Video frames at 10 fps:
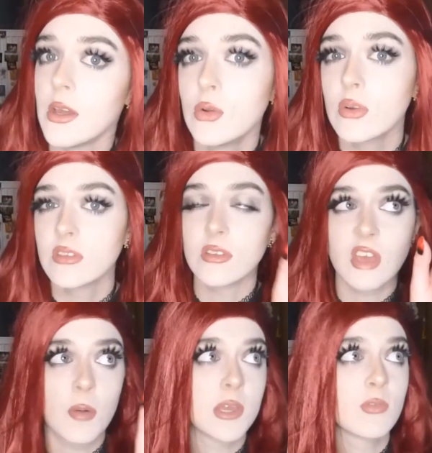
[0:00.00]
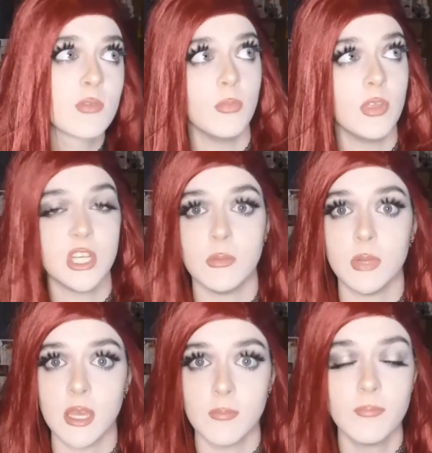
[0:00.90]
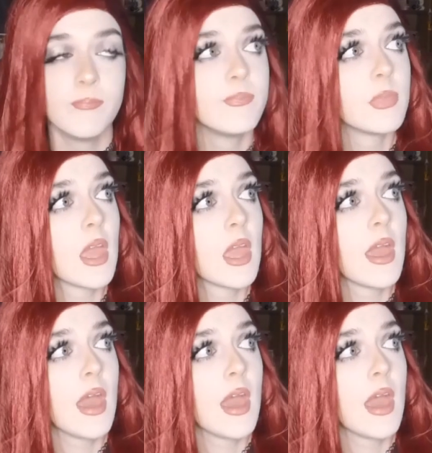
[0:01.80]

And you hear noises coming from the chimney,